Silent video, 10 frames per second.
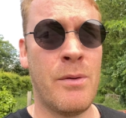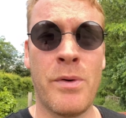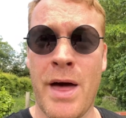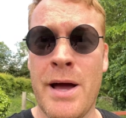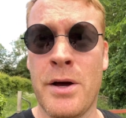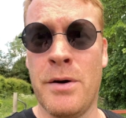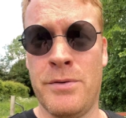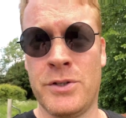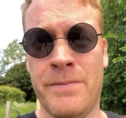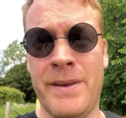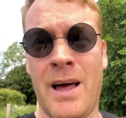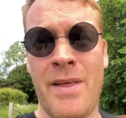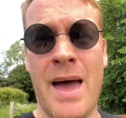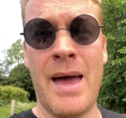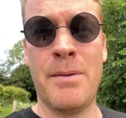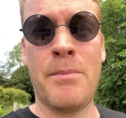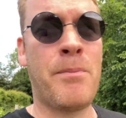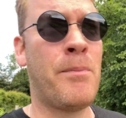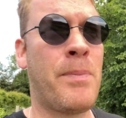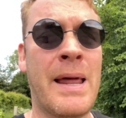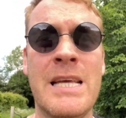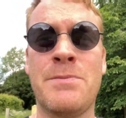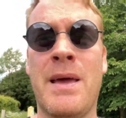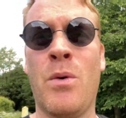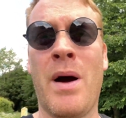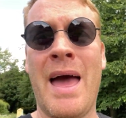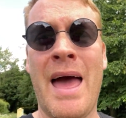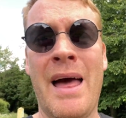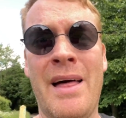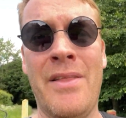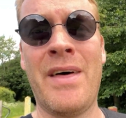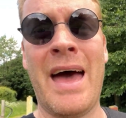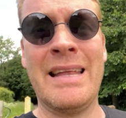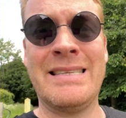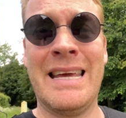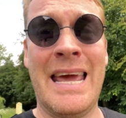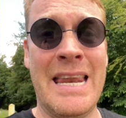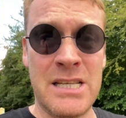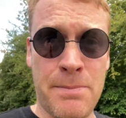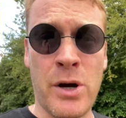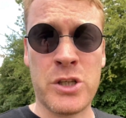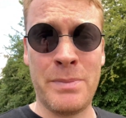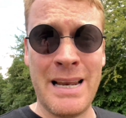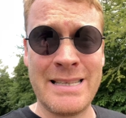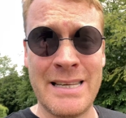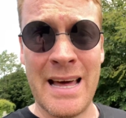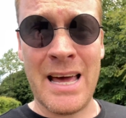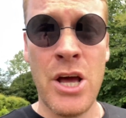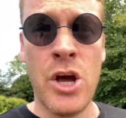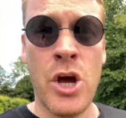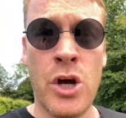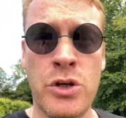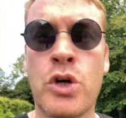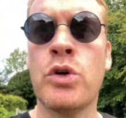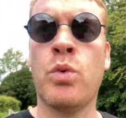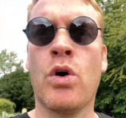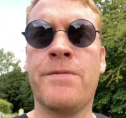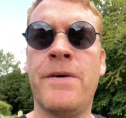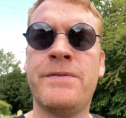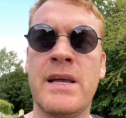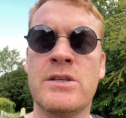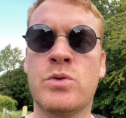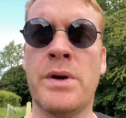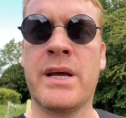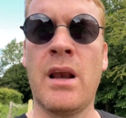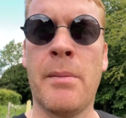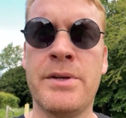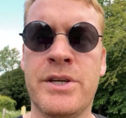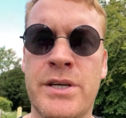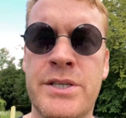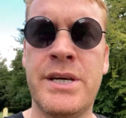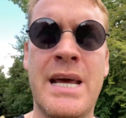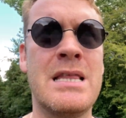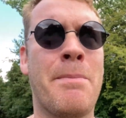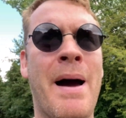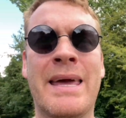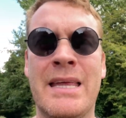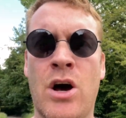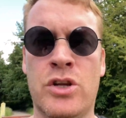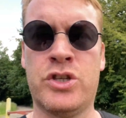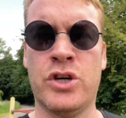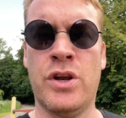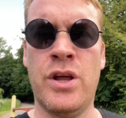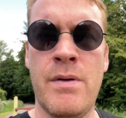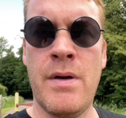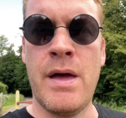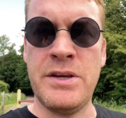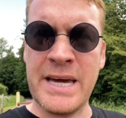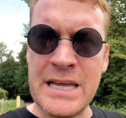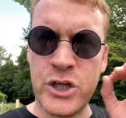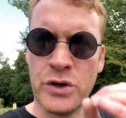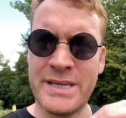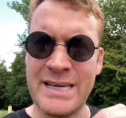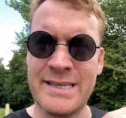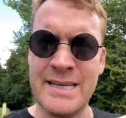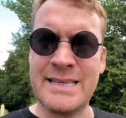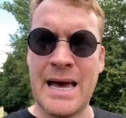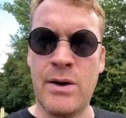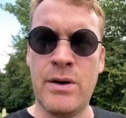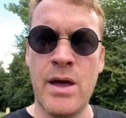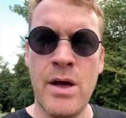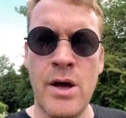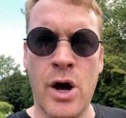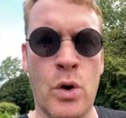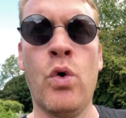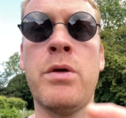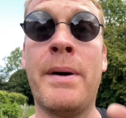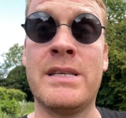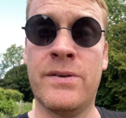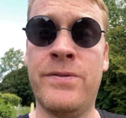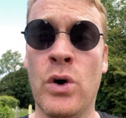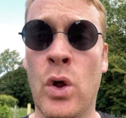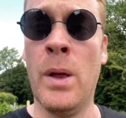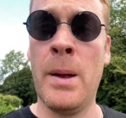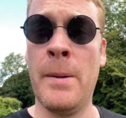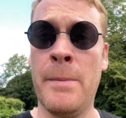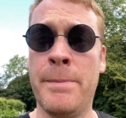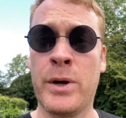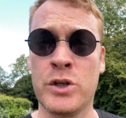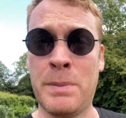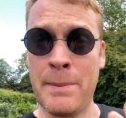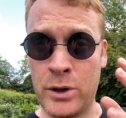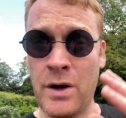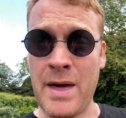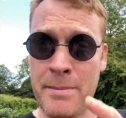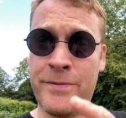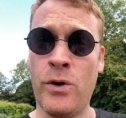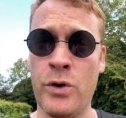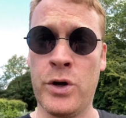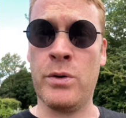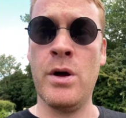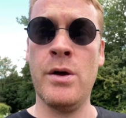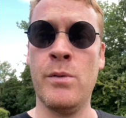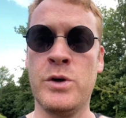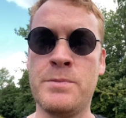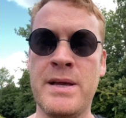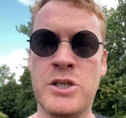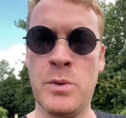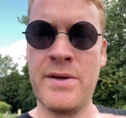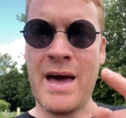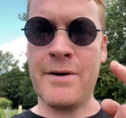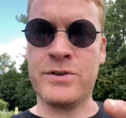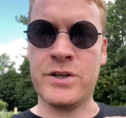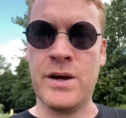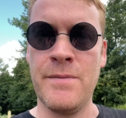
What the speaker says: with a hangover or something like that, please be aware that it is a possibility that you could walk 15 to 20 kilometres in the baking hot sun. You get to your destined town and all the beds are full because people got there before you, which means you either have to